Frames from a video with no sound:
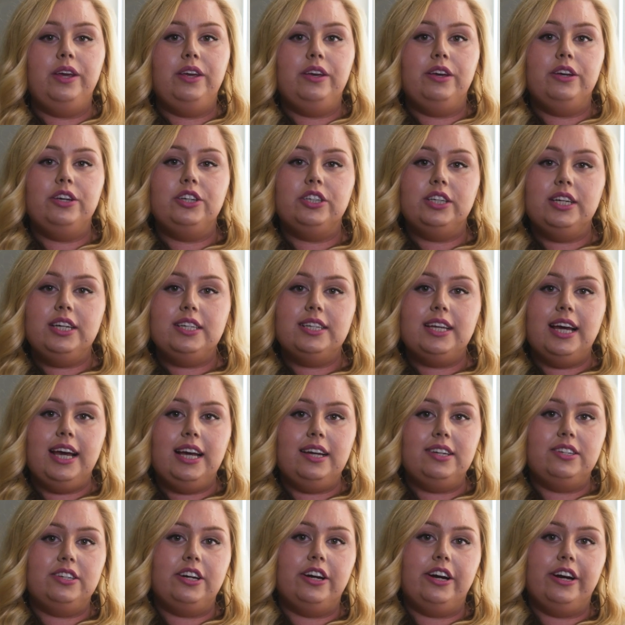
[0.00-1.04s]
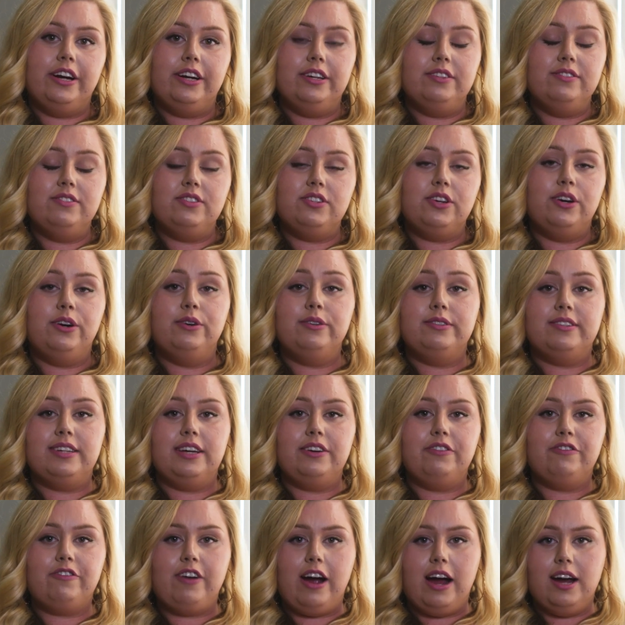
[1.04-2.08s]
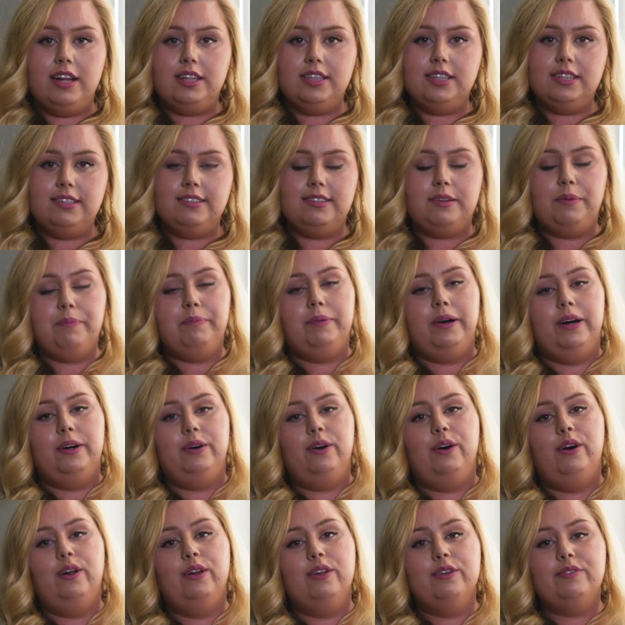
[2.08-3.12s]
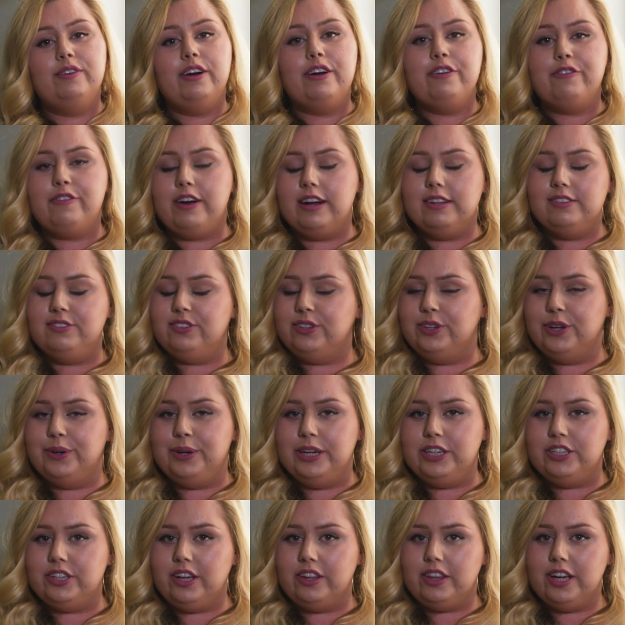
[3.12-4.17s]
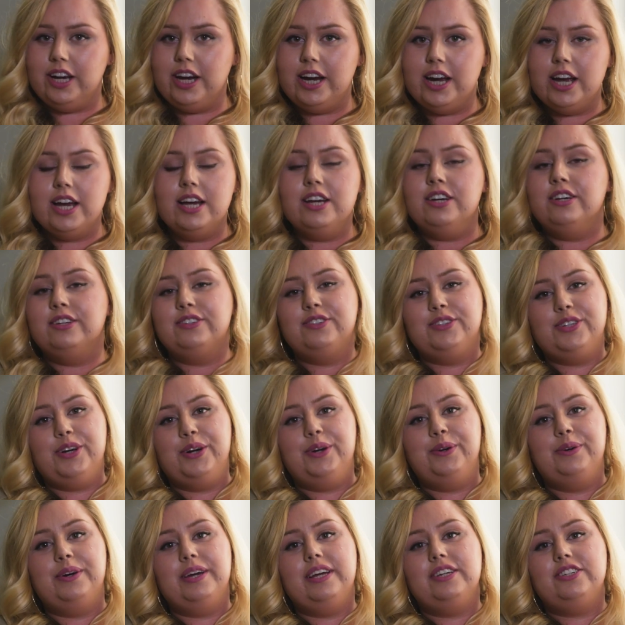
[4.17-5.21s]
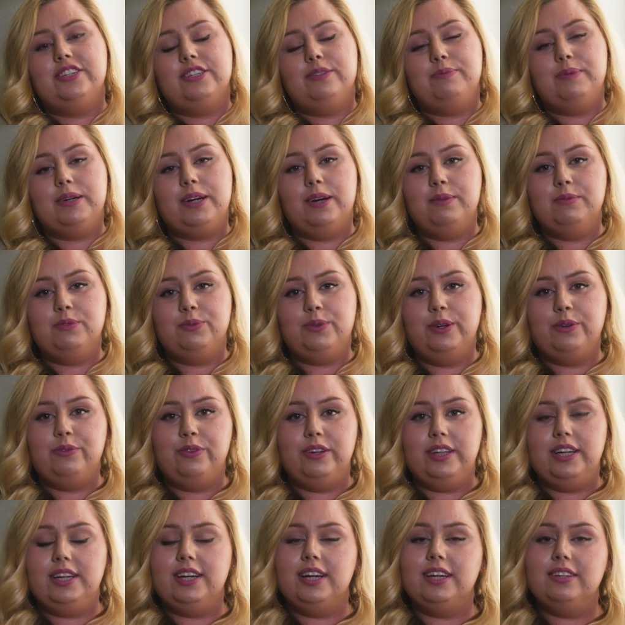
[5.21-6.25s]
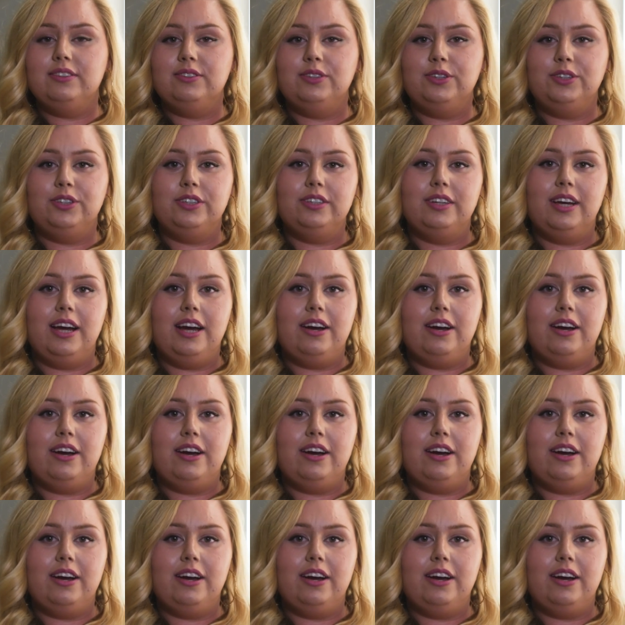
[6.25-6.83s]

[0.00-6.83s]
We usually take turns hosting friends, but all of our friends know each other, so it just becomes one really nice social